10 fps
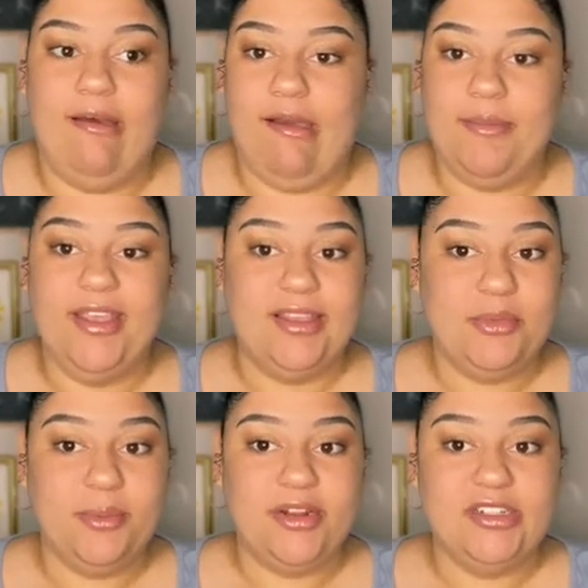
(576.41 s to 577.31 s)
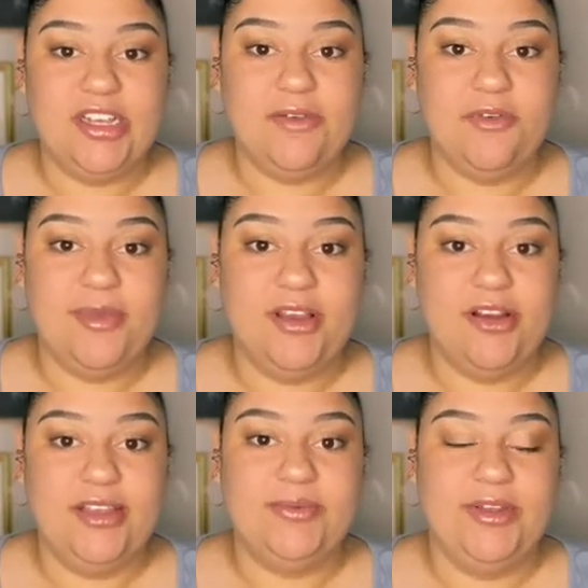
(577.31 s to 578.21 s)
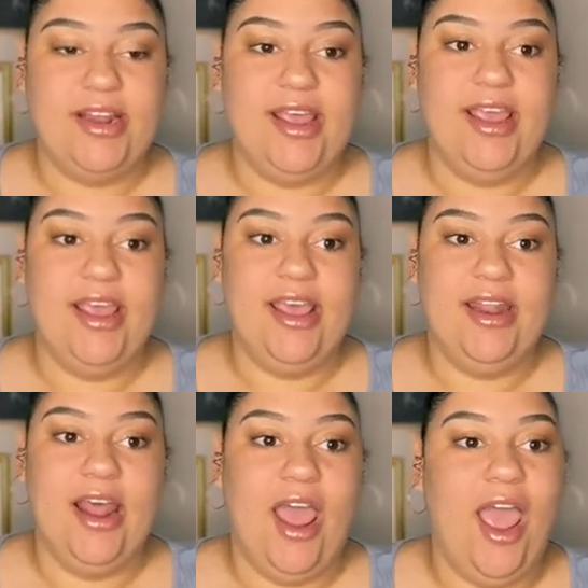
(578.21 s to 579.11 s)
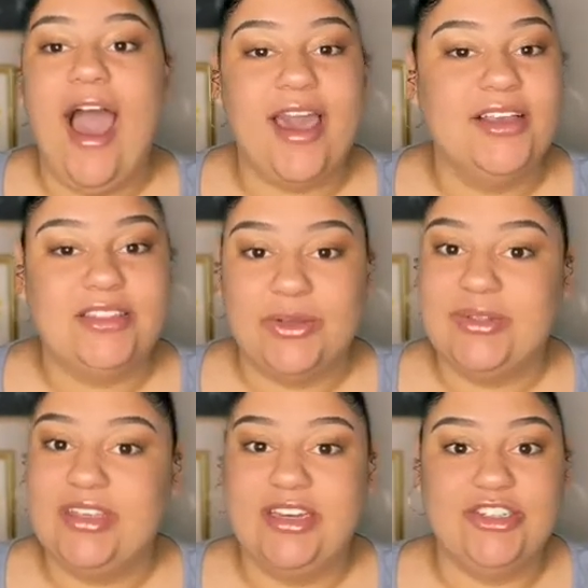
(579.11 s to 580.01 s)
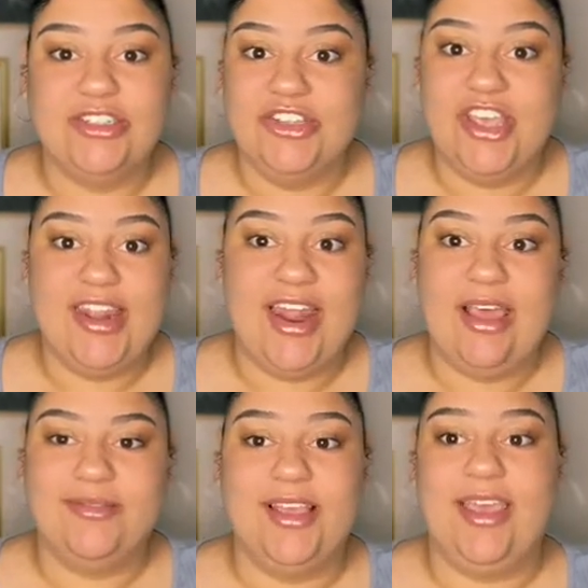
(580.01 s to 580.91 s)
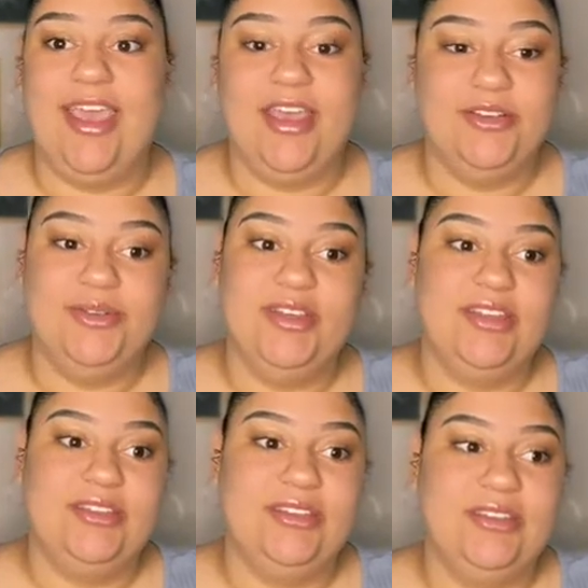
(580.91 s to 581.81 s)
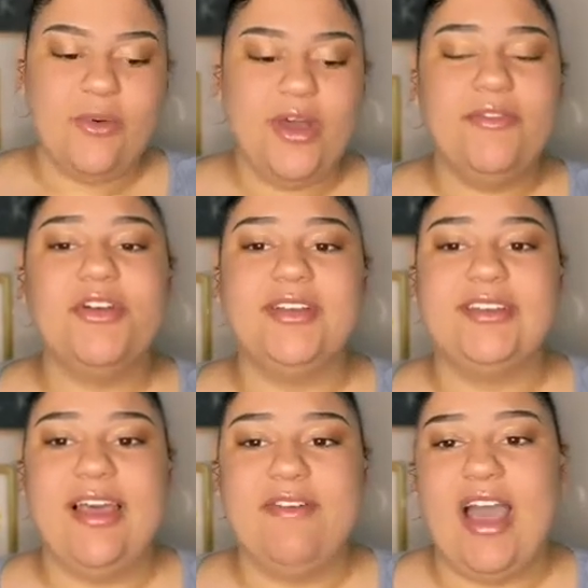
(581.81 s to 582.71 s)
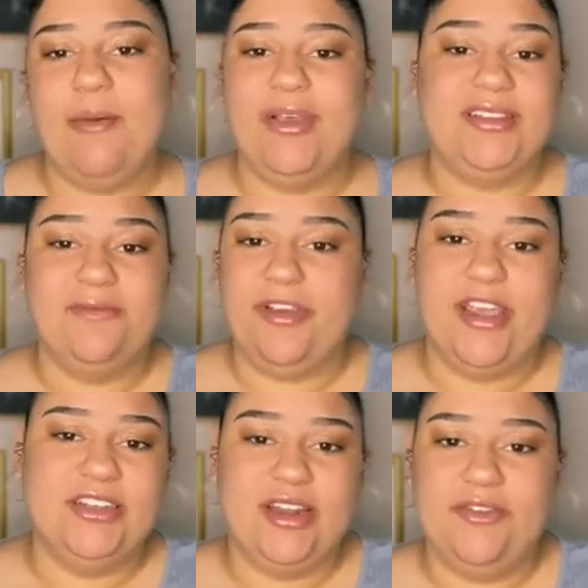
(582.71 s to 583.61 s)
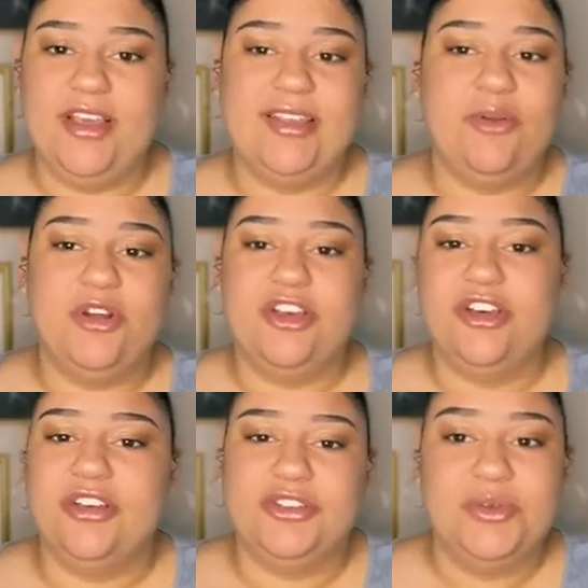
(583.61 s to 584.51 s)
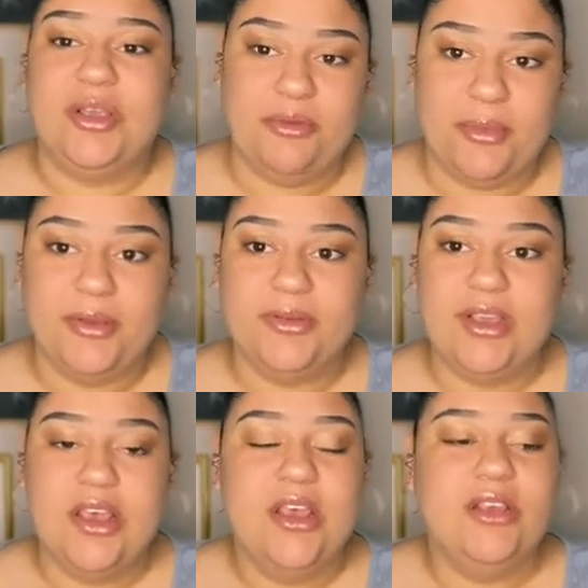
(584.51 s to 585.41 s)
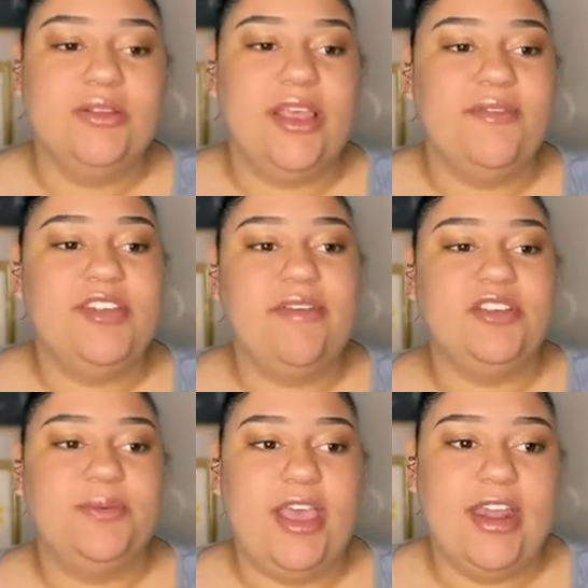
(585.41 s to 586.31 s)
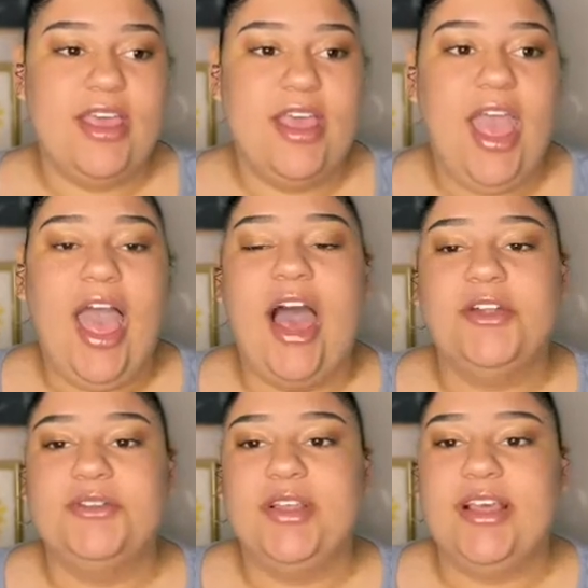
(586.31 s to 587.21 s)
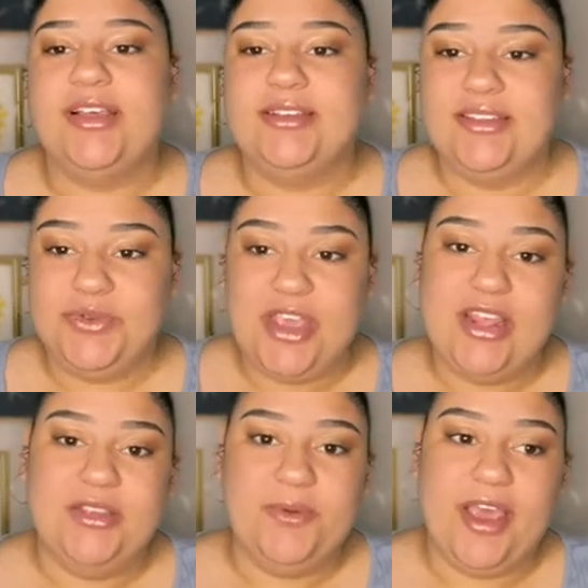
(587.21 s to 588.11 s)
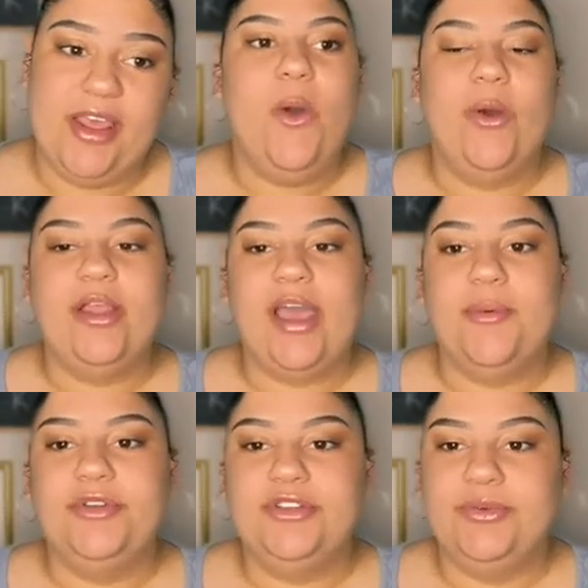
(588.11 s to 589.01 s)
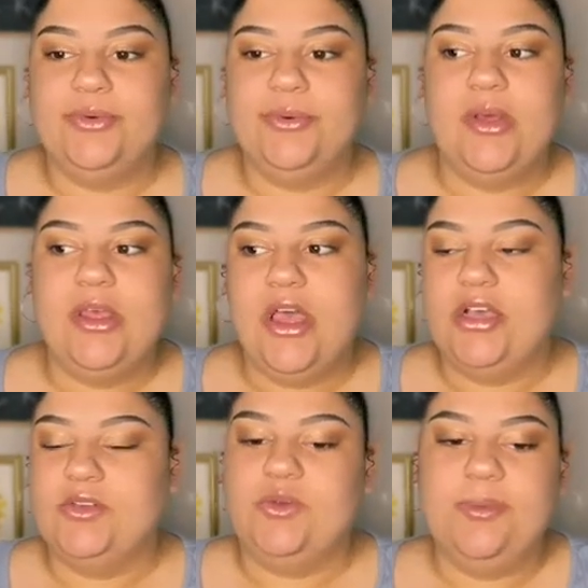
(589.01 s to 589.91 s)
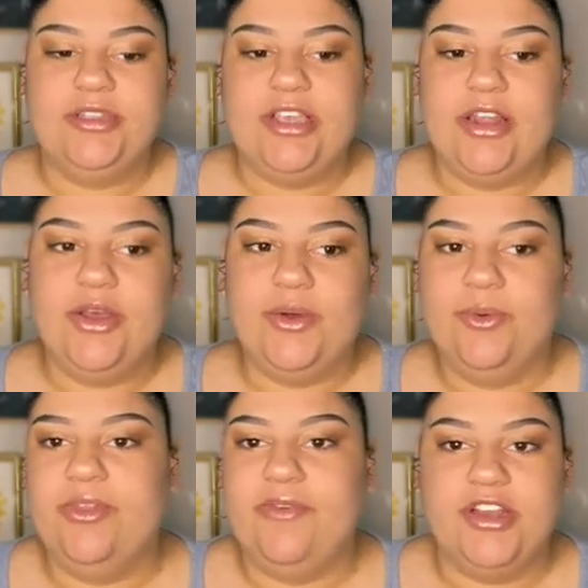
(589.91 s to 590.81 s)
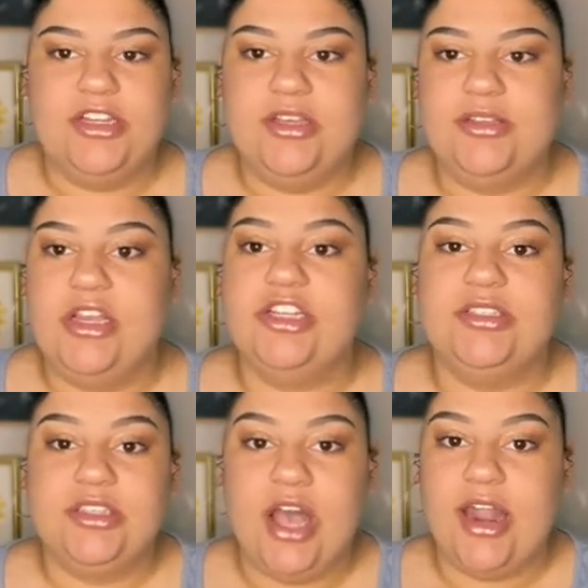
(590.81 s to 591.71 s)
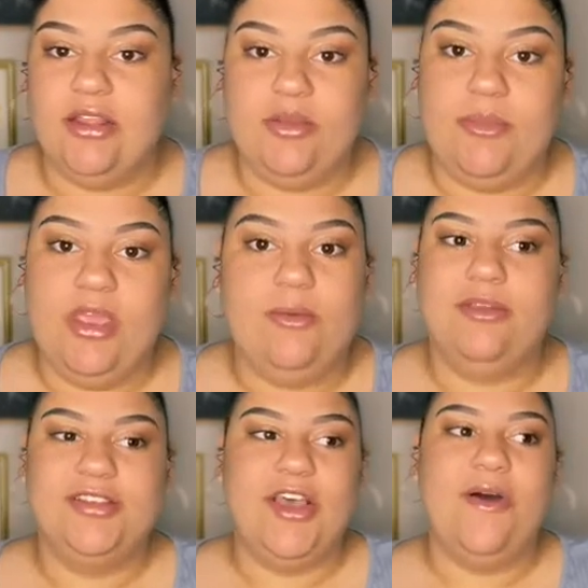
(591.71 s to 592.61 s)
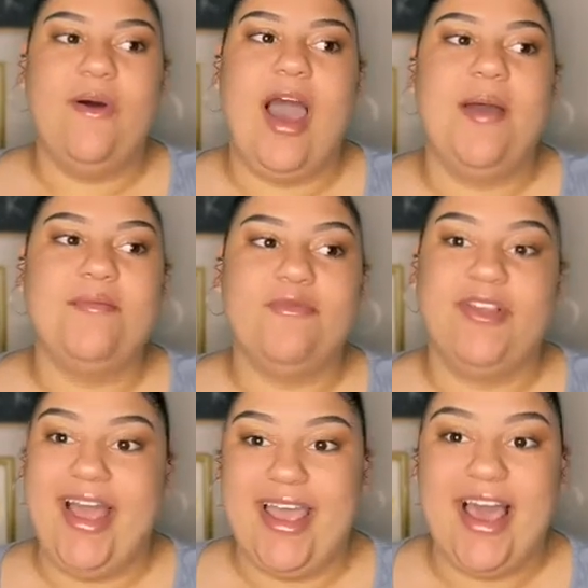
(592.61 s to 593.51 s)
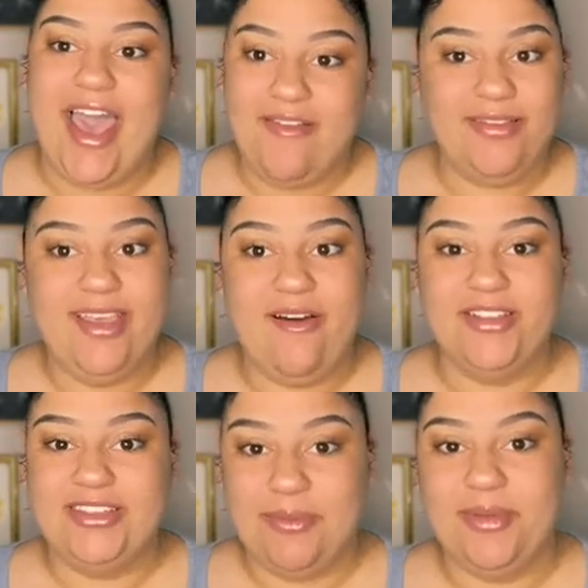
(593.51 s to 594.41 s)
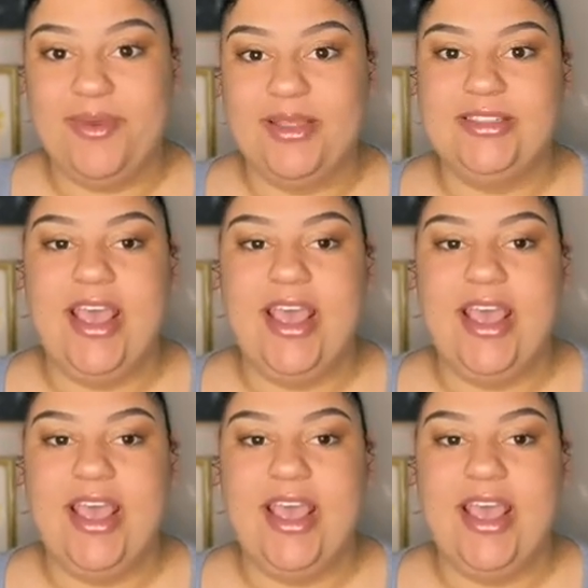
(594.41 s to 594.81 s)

I made lemon butter chicken for me and Chris one night, and I got so sick just looking at it. I was like, I can't do this. Whatever Chris is having, I'll make some variation of it because I don't want to cook 2 separate meals. So like if he's having spaghetti, I'll do like a zucchini spaghetti. Or like I would do a sweet potato with veggies and just cut out the meat. So I'm relying heavily on supplements